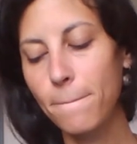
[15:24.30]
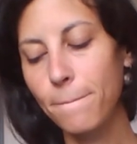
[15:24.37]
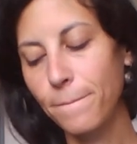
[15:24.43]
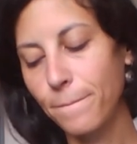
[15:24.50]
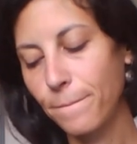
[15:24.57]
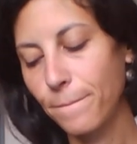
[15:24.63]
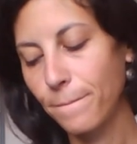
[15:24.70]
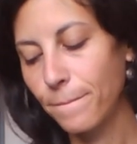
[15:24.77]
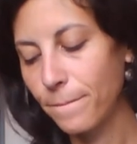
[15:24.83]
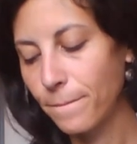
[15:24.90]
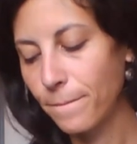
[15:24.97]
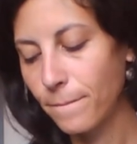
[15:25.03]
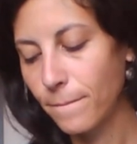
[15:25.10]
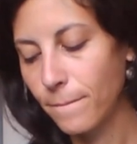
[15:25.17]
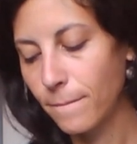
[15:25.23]

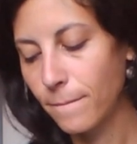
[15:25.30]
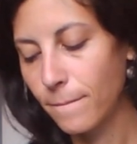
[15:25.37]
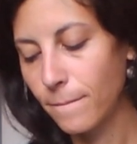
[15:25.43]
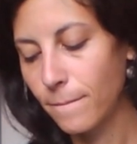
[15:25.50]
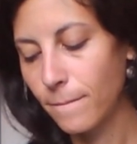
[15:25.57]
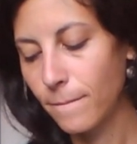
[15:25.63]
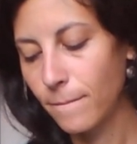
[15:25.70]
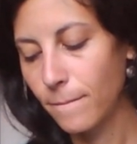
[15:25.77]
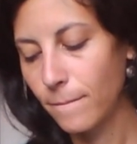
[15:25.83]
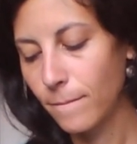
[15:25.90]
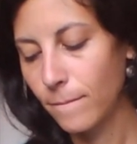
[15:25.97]
(no one is talking)